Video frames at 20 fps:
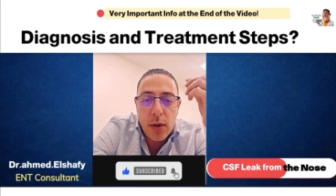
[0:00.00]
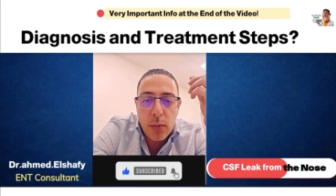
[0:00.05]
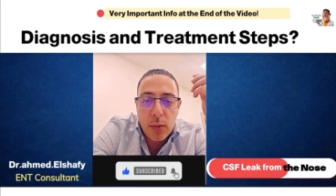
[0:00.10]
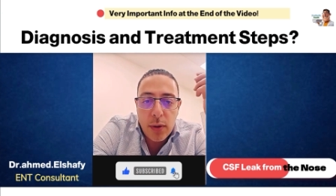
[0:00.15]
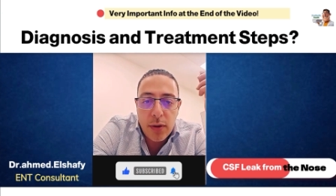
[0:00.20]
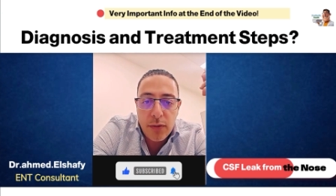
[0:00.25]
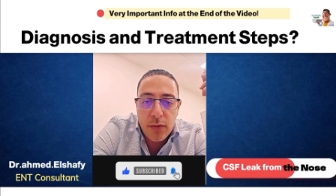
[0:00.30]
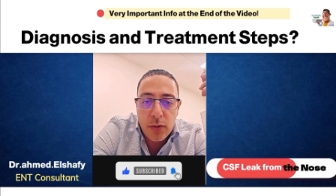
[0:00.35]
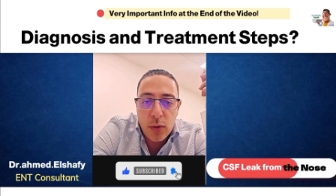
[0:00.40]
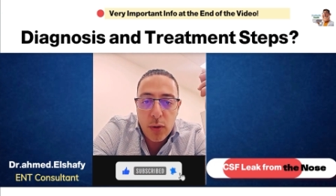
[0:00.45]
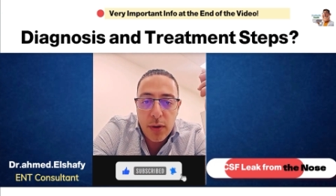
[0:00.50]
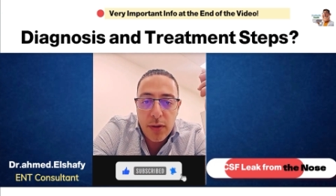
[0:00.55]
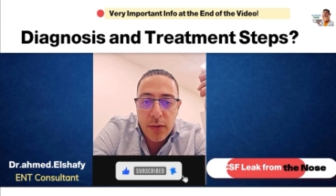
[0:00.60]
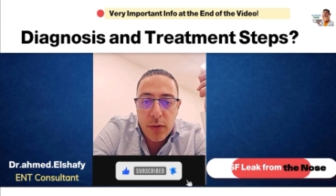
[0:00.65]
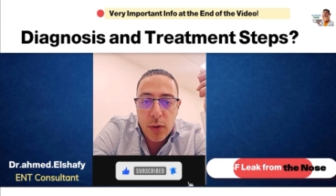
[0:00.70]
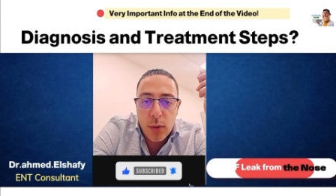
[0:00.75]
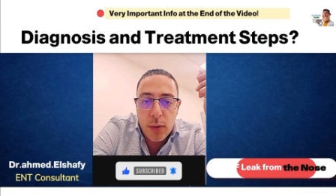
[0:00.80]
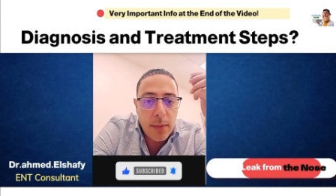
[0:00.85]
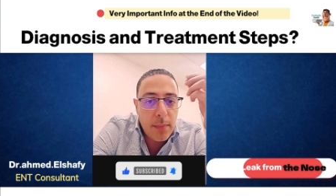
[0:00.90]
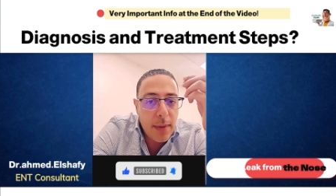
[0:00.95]
with fluid
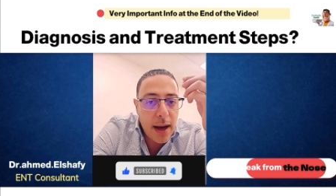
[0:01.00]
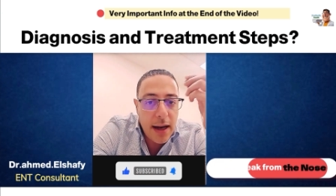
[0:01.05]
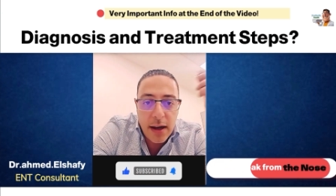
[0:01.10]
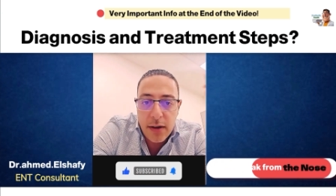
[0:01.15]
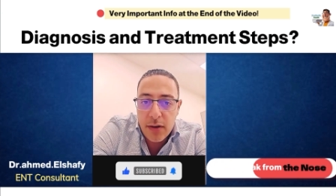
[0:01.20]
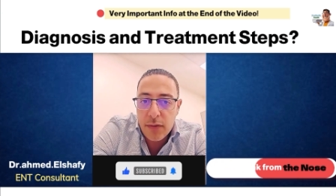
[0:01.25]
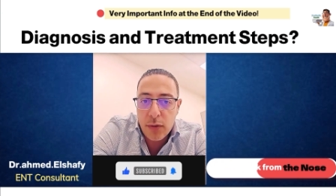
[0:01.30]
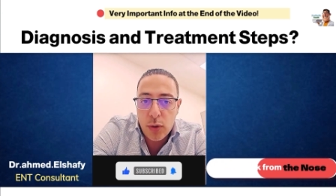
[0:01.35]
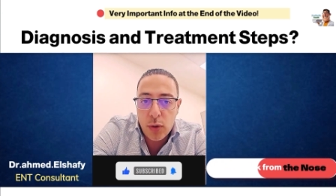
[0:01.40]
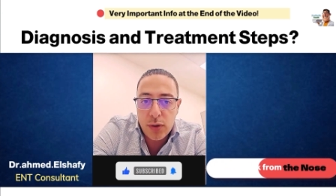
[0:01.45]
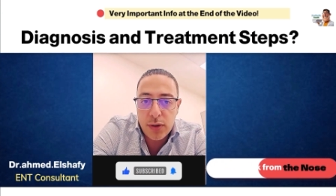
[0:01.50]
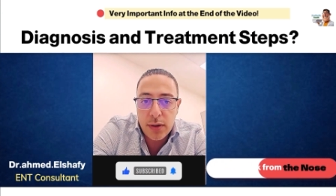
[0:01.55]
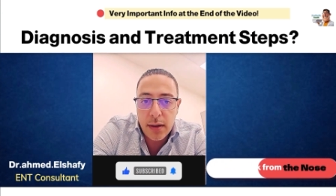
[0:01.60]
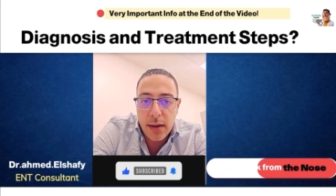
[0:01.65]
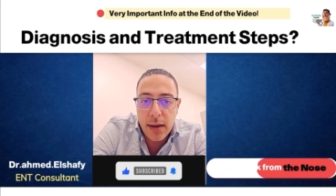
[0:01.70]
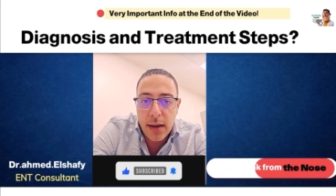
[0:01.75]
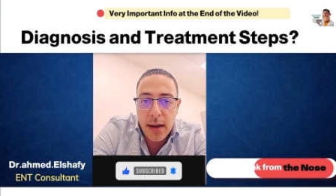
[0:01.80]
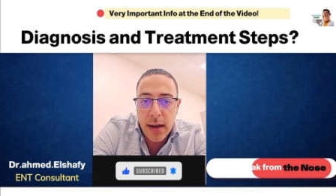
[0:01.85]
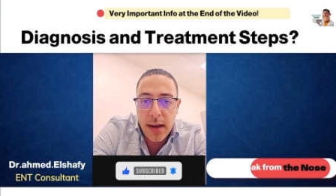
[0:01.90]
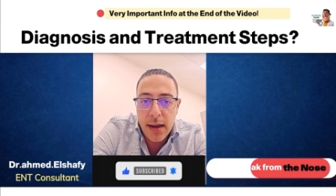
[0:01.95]
flowing back and forth,
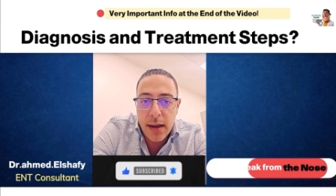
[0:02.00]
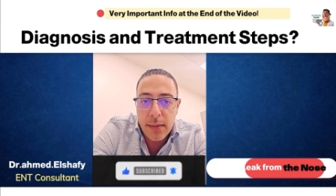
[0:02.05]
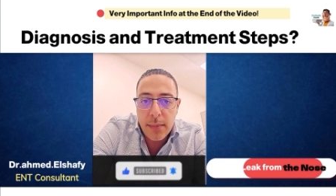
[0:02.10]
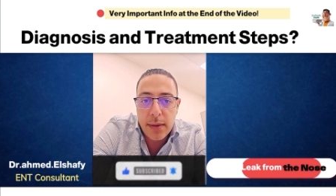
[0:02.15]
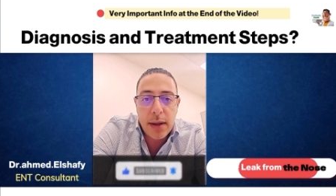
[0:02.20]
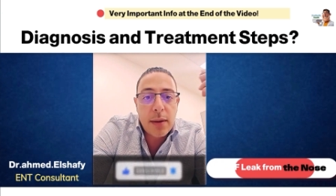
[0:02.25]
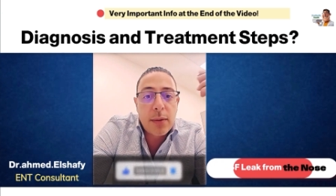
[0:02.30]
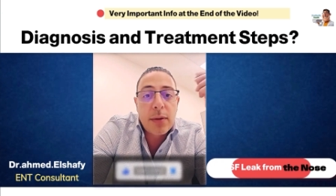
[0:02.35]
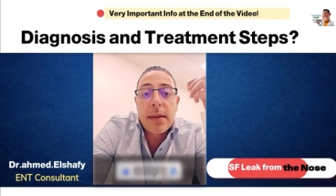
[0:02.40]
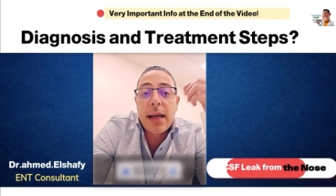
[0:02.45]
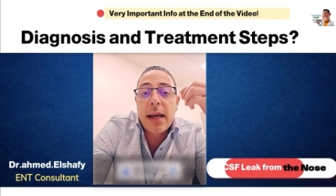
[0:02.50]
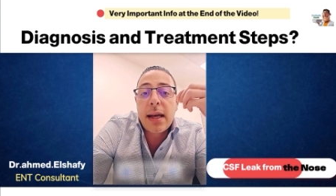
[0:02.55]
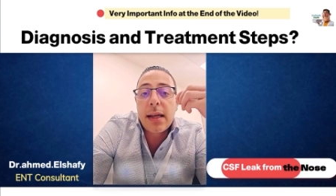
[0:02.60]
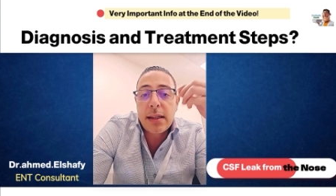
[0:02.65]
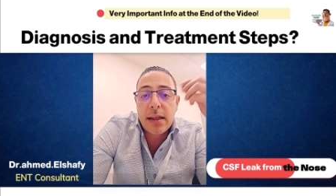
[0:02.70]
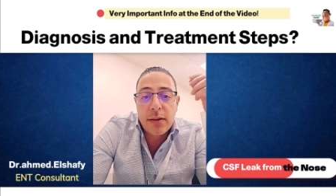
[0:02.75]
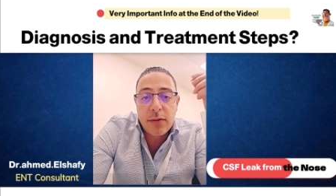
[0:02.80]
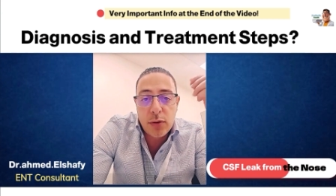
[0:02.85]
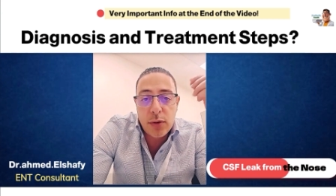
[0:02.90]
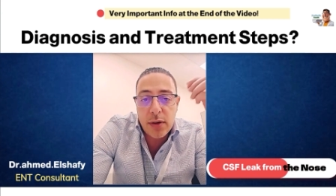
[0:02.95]
it becomes
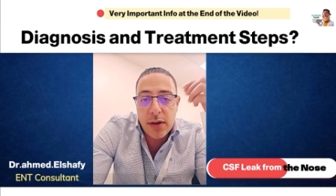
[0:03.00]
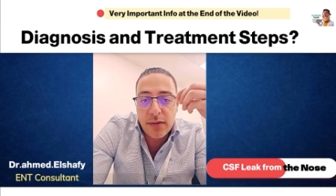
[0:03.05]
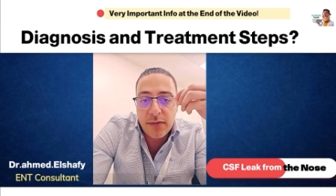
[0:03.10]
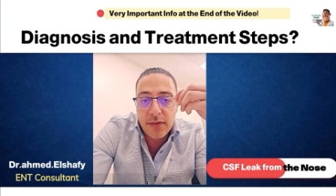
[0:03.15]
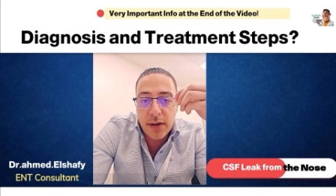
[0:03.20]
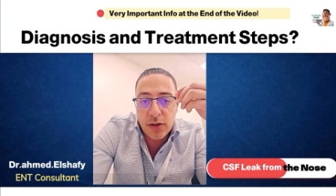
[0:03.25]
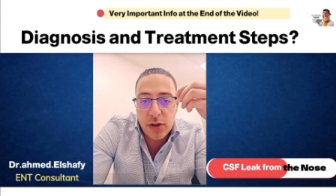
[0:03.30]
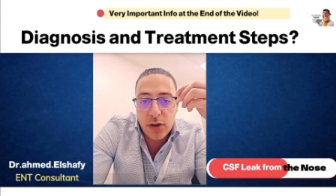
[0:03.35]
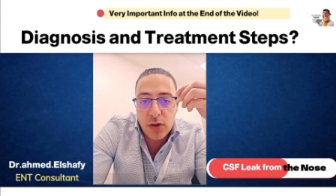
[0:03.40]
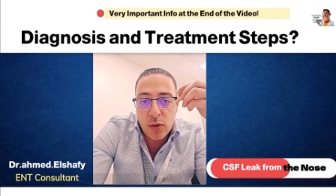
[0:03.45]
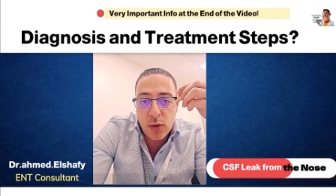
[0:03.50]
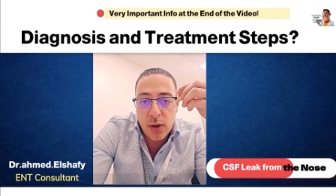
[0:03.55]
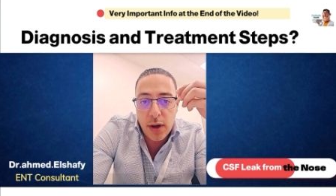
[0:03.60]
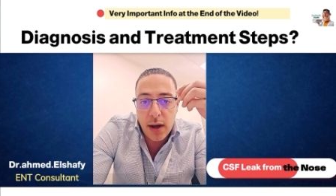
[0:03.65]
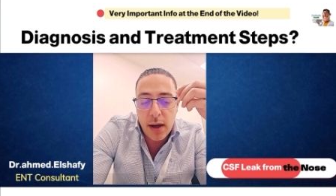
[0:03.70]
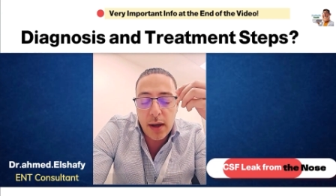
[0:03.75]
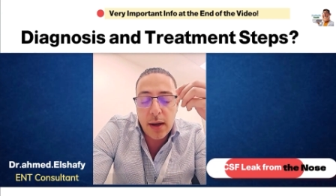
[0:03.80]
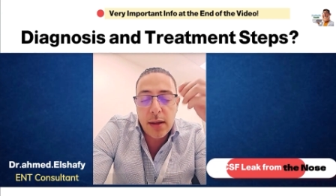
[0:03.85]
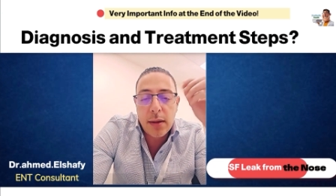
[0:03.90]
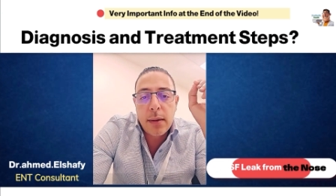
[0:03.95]
easy for an infection to
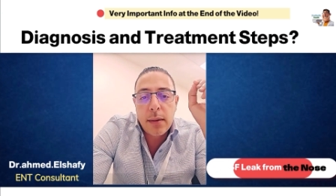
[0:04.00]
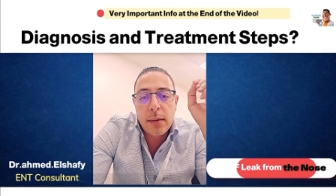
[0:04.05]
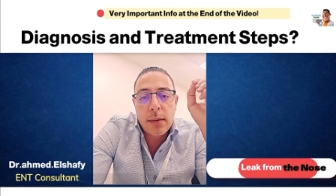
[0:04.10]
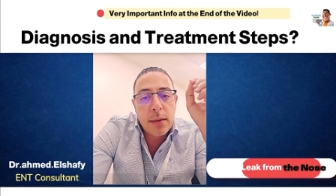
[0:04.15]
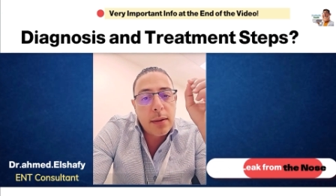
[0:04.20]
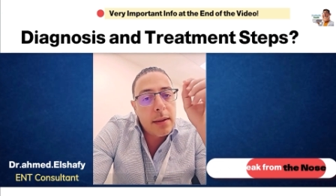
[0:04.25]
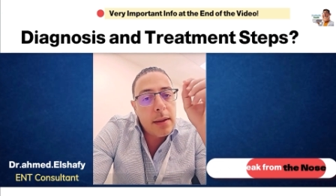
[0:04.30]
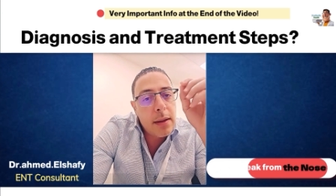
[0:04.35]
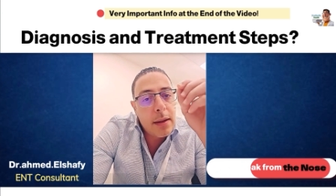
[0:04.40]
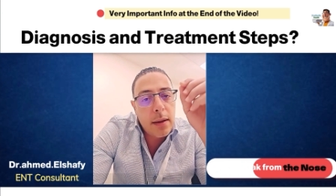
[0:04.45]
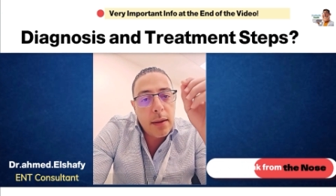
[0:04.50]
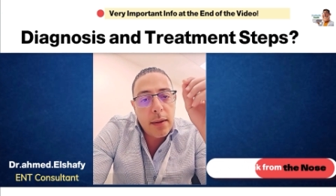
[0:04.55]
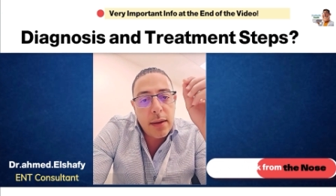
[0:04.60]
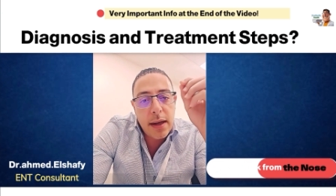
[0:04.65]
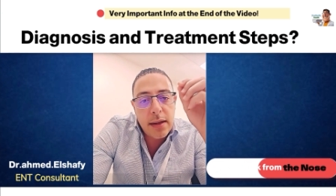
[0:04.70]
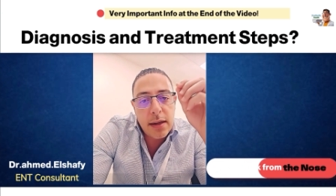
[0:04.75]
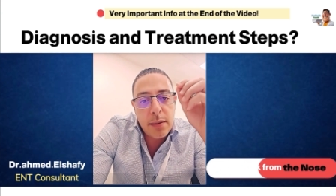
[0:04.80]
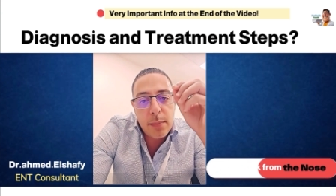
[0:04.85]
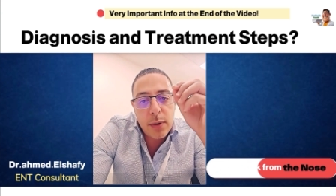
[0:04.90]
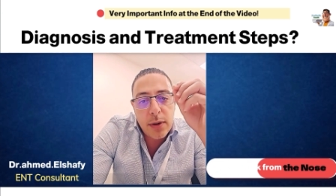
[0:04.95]
occur
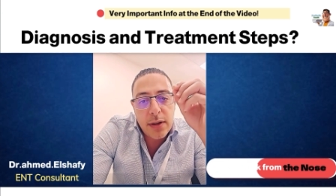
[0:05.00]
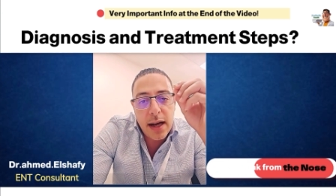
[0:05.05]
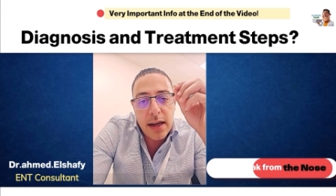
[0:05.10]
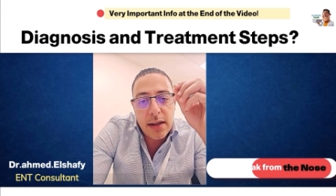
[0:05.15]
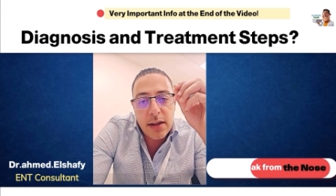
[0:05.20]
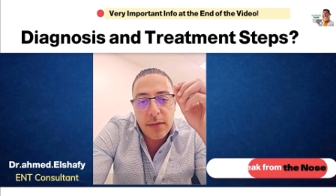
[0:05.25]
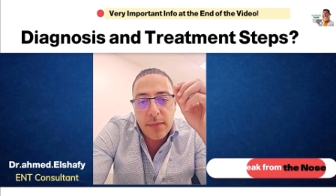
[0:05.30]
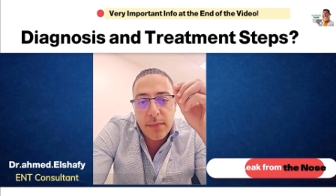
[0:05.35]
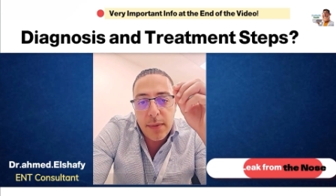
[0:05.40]
in the protective